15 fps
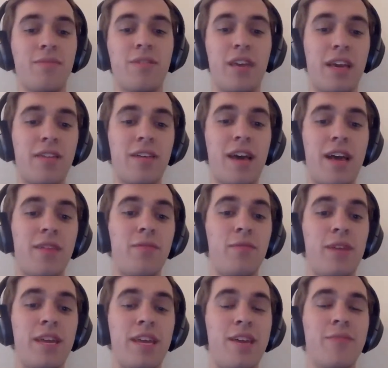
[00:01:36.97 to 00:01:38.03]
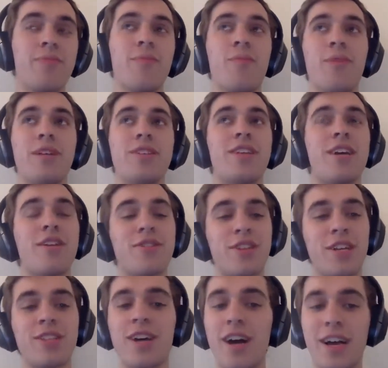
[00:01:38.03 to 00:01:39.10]
think that we set our
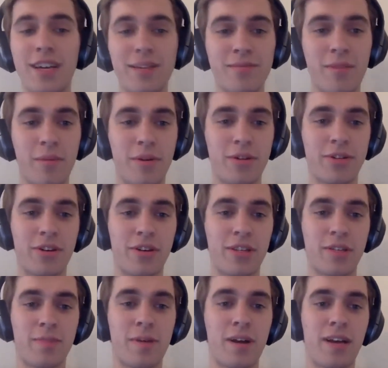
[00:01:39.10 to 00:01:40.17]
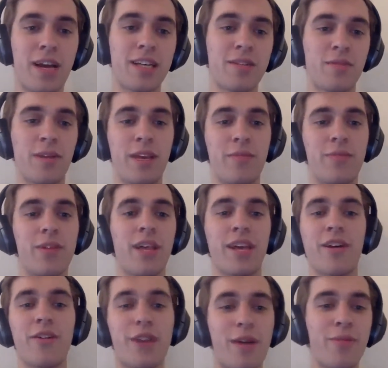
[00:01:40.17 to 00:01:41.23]
sights high when we were starting this podcast. We were
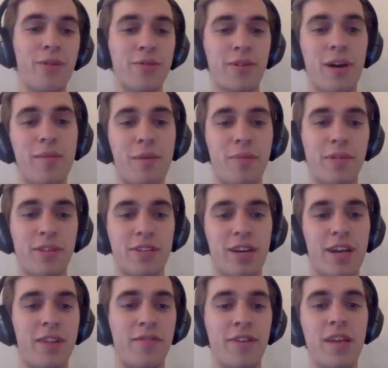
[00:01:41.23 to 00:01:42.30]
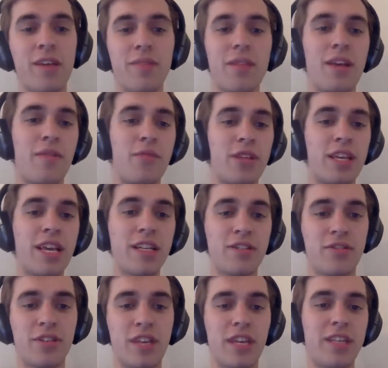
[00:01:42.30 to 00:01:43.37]
like, okay, we'll come up with this kind of really
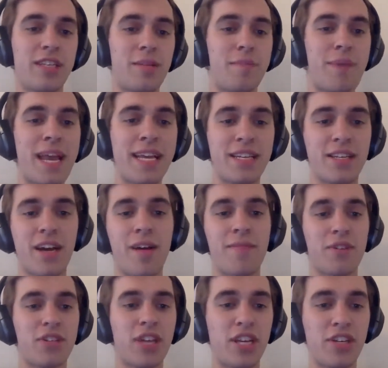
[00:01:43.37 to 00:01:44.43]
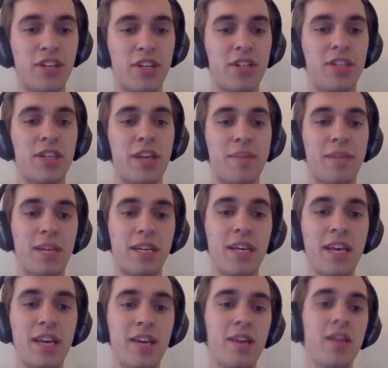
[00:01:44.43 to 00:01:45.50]
interesting debate conversation type
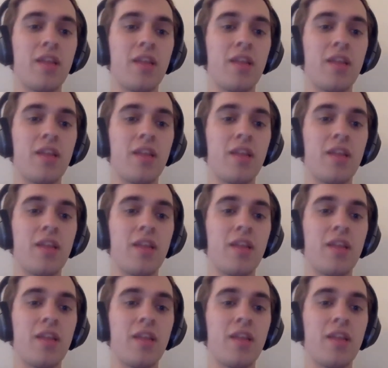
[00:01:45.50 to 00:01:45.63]
technique.